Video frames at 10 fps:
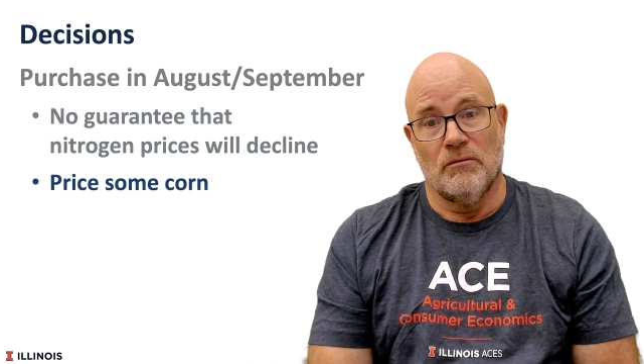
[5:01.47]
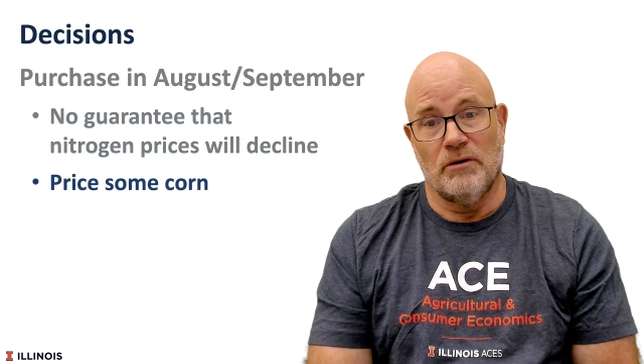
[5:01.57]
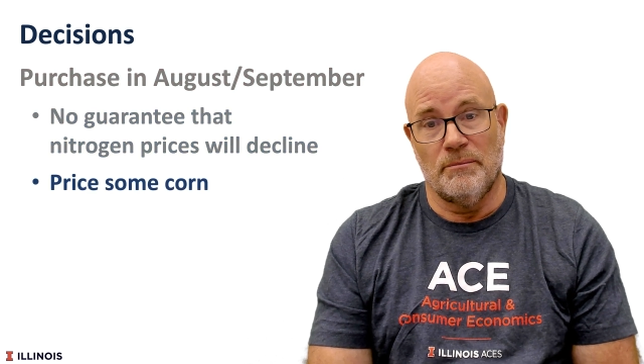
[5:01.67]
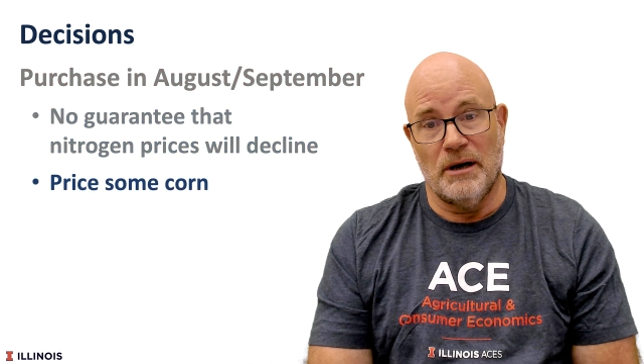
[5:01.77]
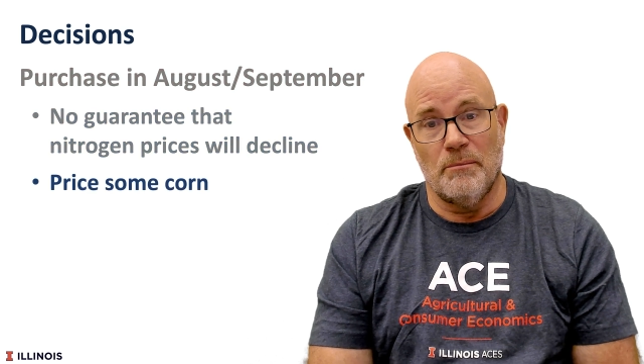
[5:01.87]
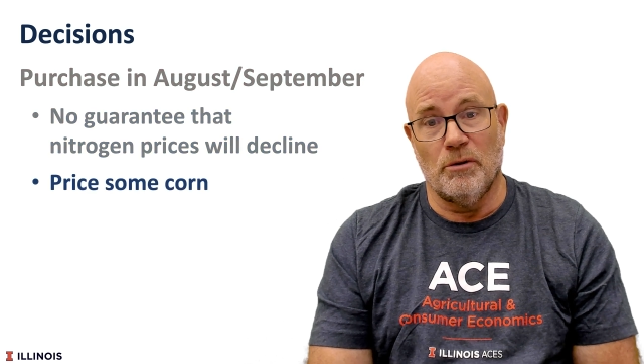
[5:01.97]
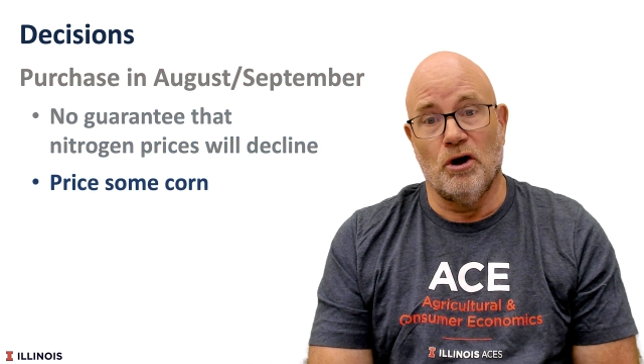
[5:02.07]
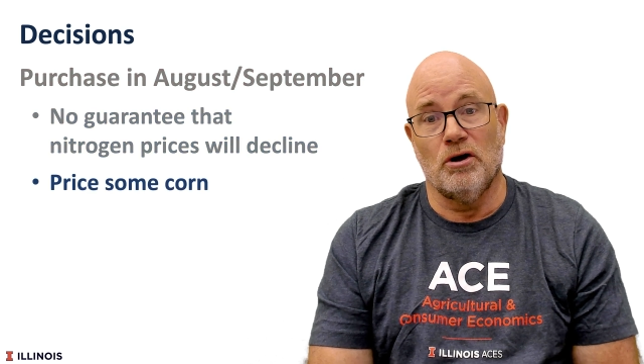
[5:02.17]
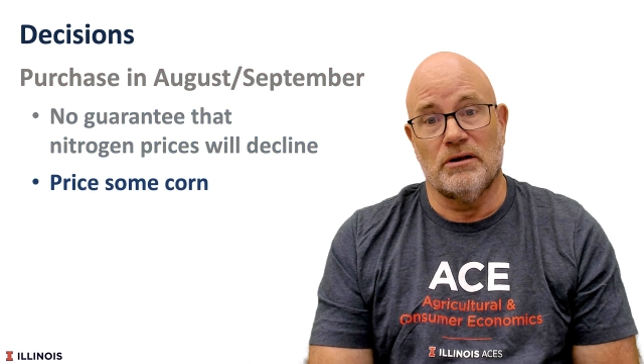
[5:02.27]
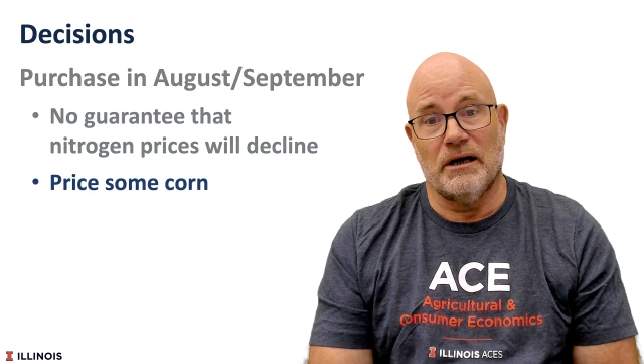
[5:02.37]

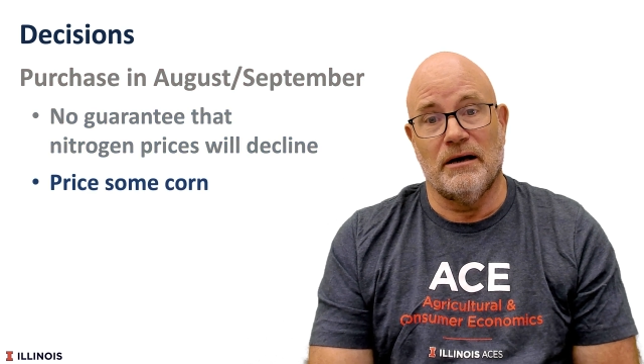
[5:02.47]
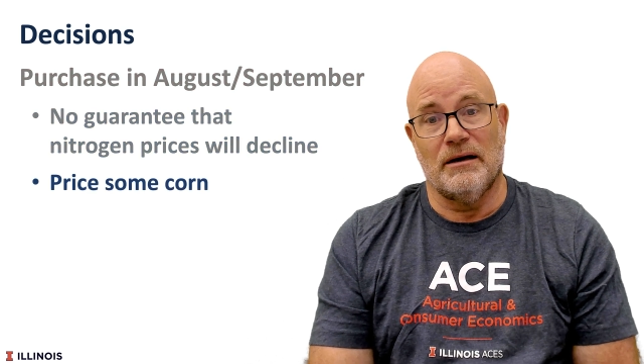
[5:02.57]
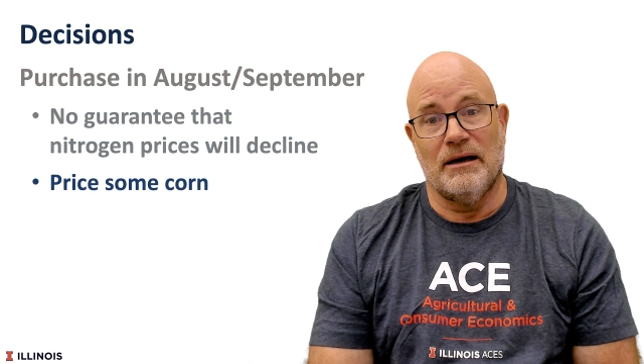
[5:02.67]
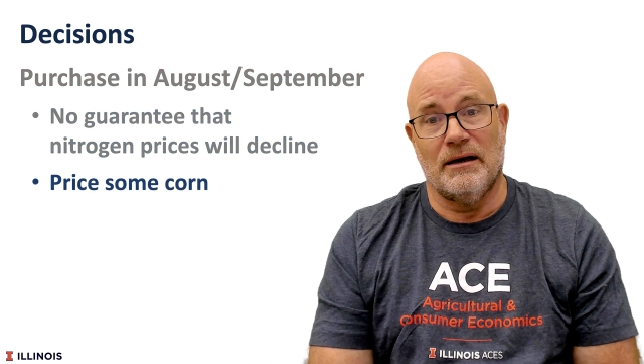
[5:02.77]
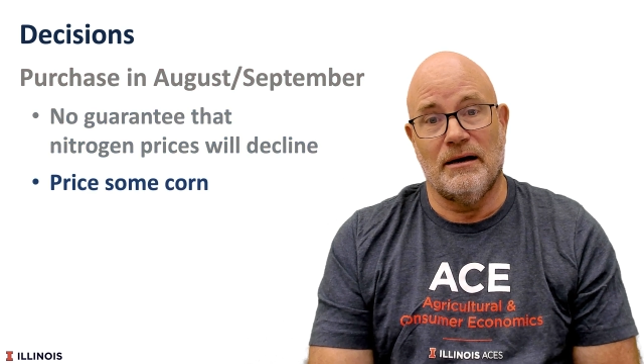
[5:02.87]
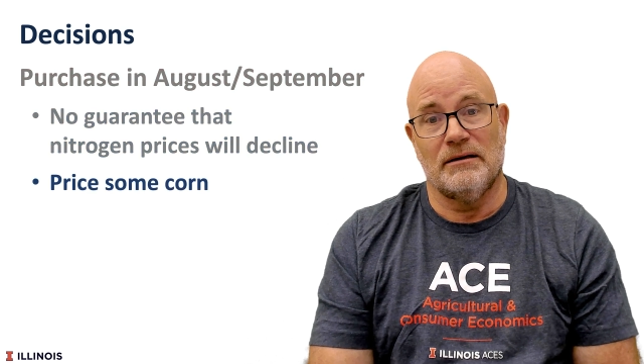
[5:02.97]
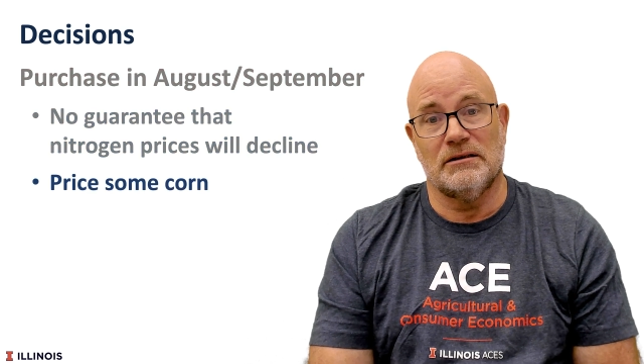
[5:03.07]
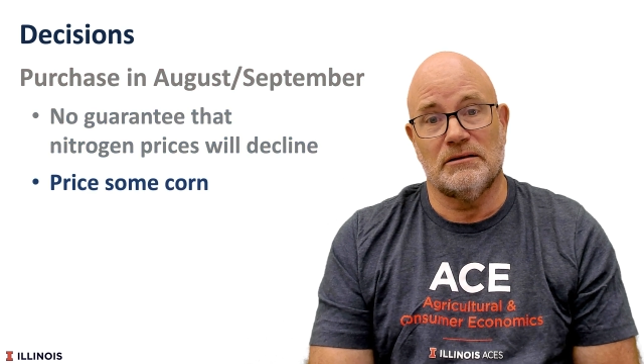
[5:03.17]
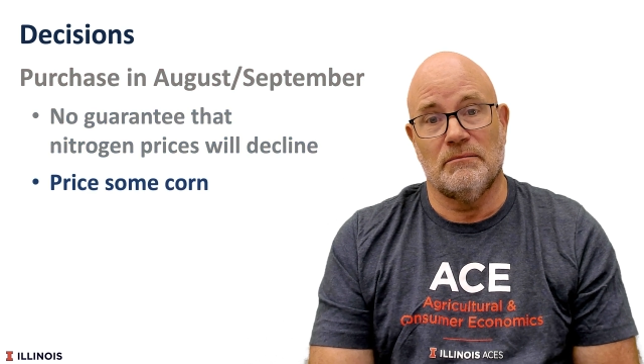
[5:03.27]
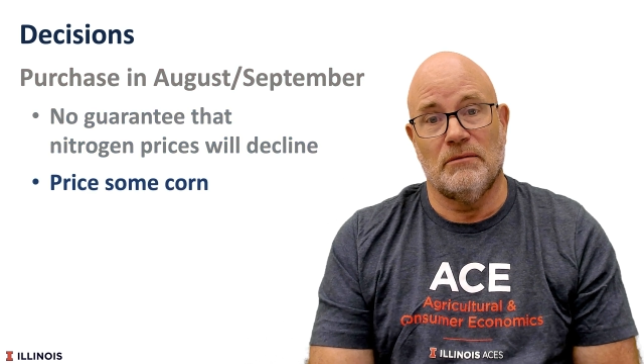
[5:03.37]
Remember that
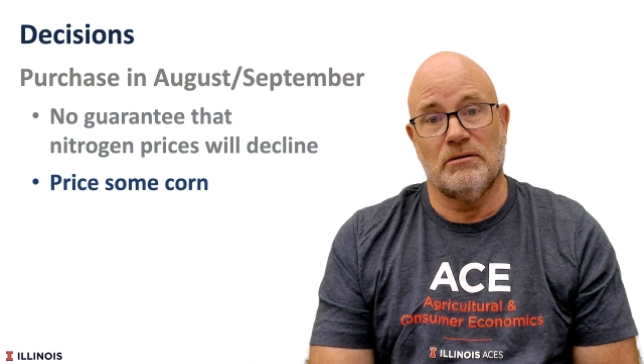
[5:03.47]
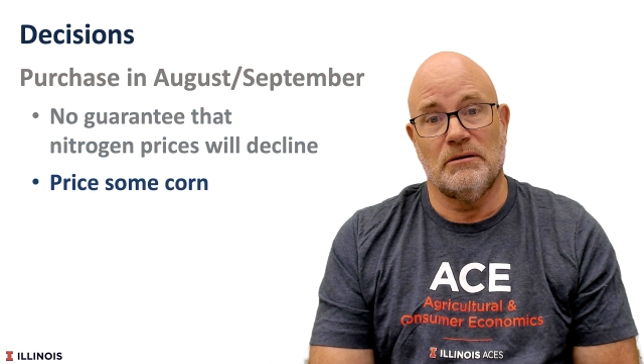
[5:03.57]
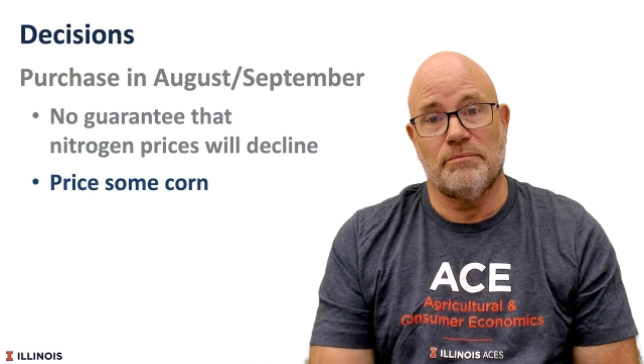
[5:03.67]
anhydrous ammonia